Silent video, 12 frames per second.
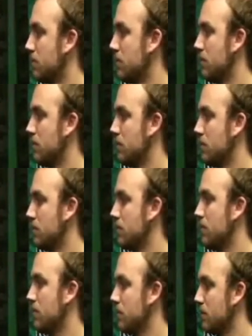
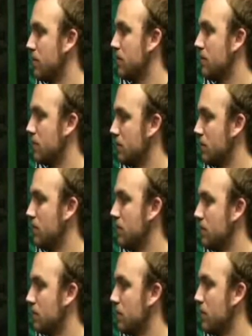
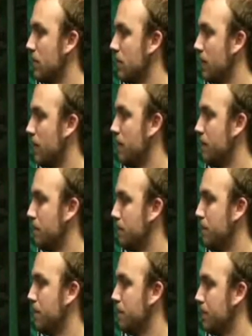
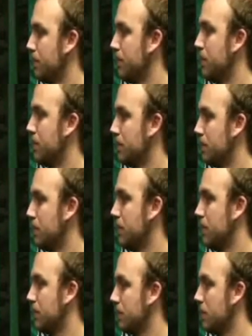
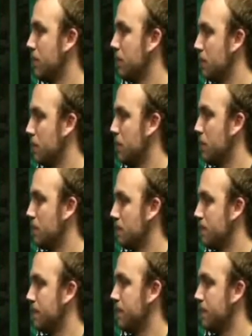
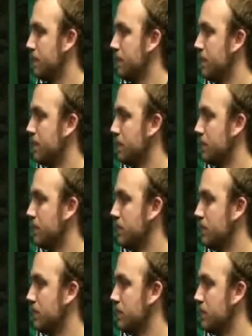
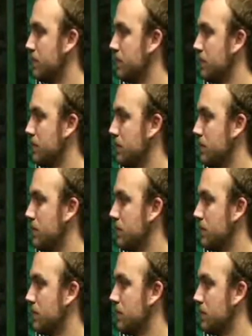
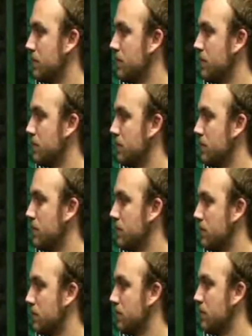The person shown says nothing.